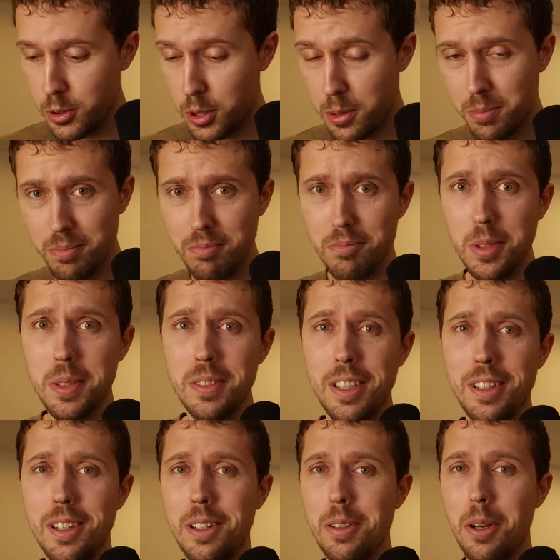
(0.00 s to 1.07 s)
So,
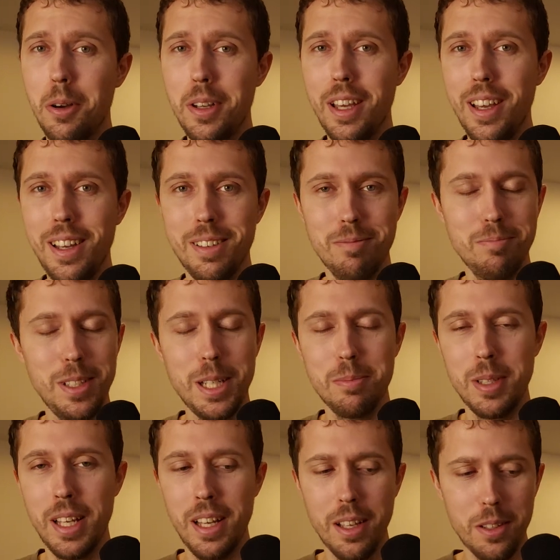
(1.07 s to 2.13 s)
okay,
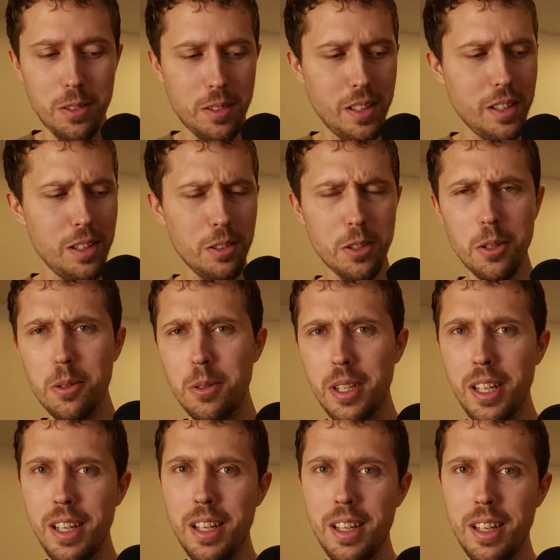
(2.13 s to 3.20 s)
yeah, stinking toe.